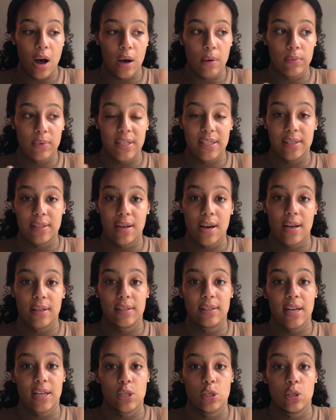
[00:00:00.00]

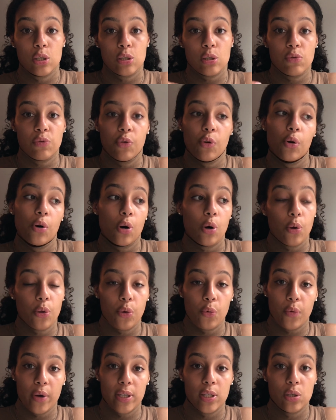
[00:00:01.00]
discuss sections 4 all
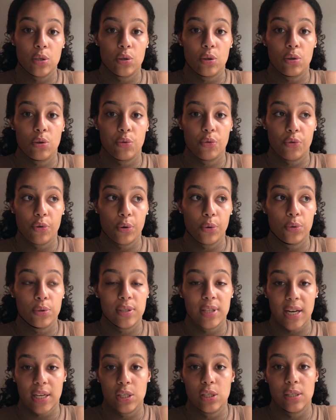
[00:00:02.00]
the way through
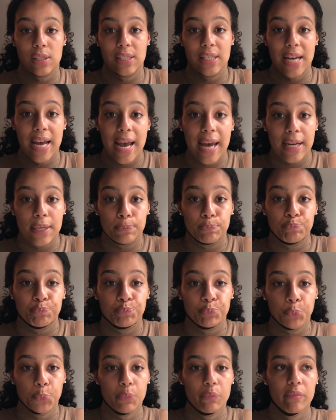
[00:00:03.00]
section 10.
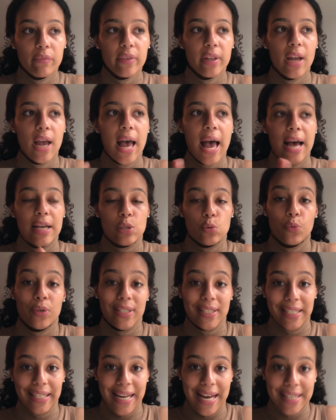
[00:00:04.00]
As we
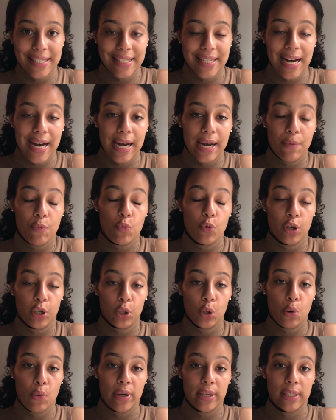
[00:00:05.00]
did last time, we are
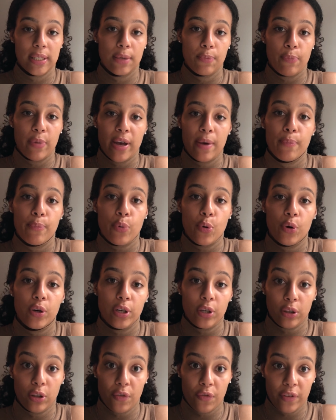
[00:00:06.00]
going to
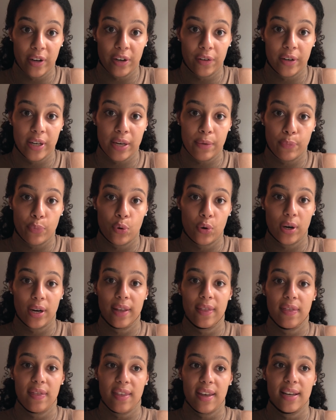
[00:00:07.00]
pinpoint on the very
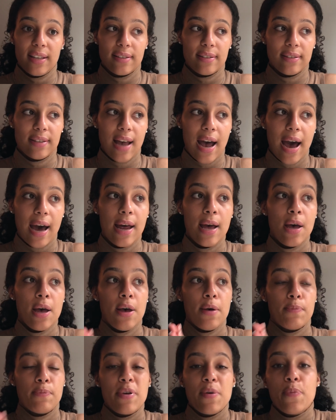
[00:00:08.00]
important things that
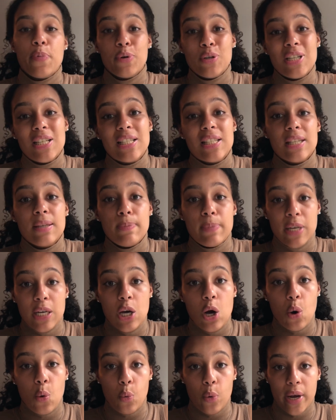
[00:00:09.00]
people need to be
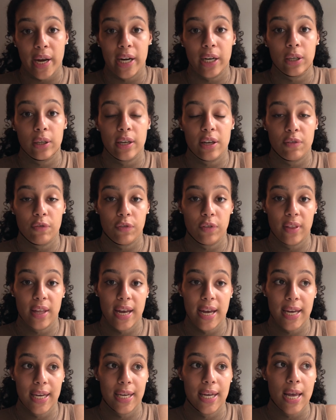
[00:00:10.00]
aware if
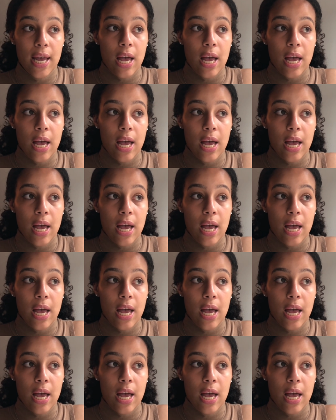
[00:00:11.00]
they